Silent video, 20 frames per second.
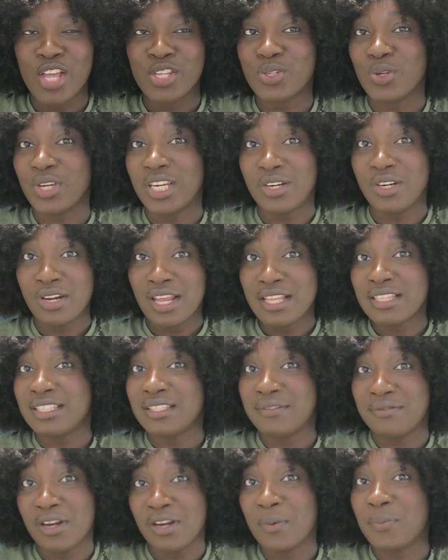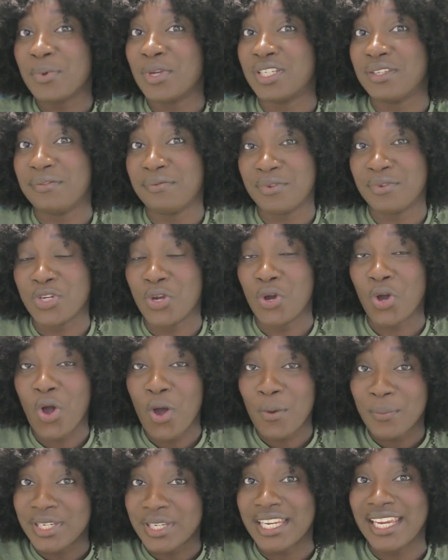So in order to develop your
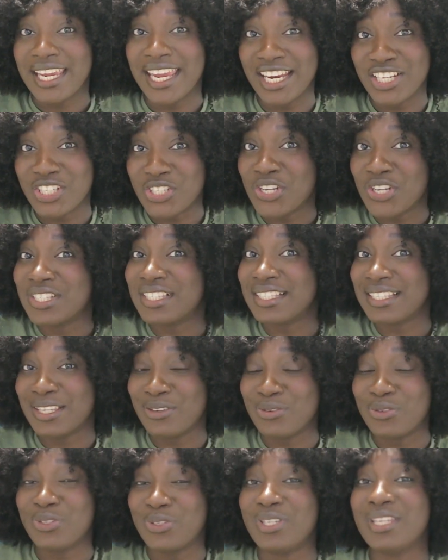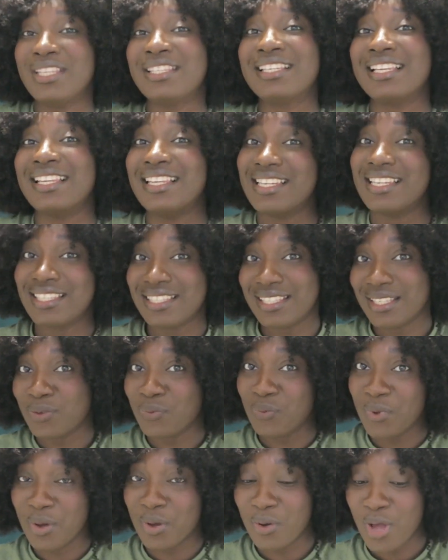communication skills, you need to
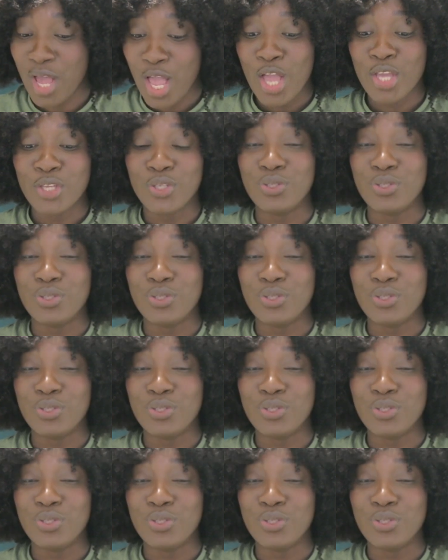listen well.